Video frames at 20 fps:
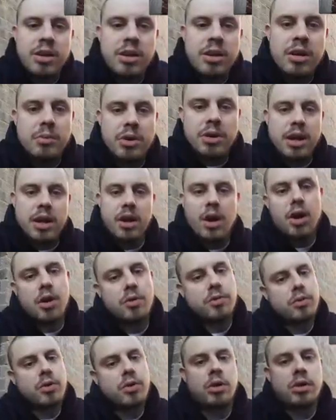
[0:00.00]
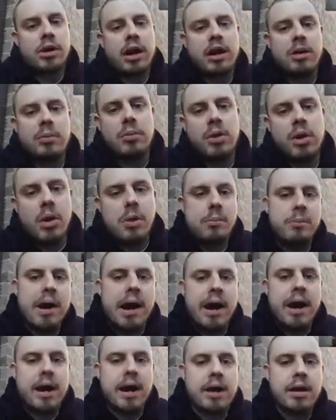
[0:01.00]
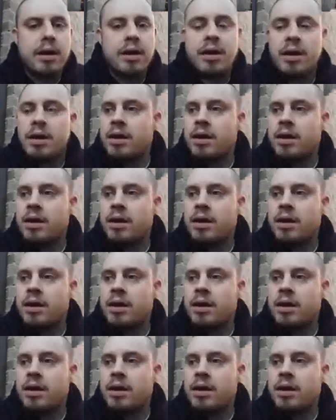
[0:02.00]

But yet I've gone out my own back